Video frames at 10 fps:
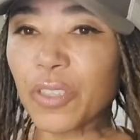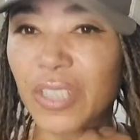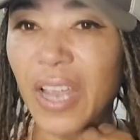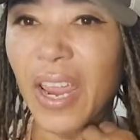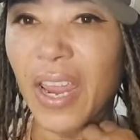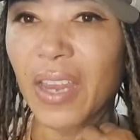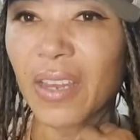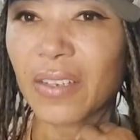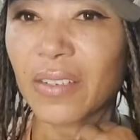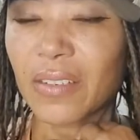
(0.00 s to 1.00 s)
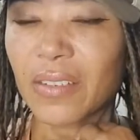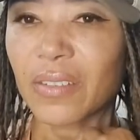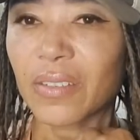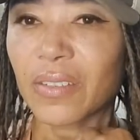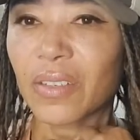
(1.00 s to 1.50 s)
say.
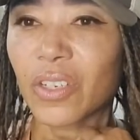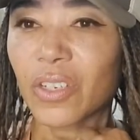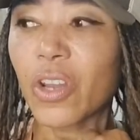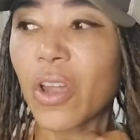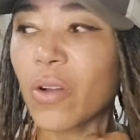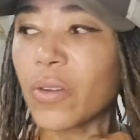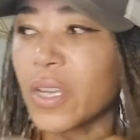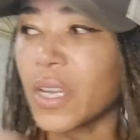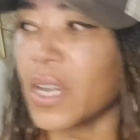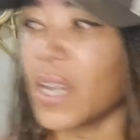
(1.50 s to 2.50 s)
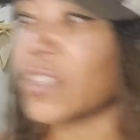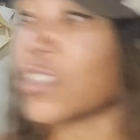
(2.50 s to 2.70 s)
You know, it's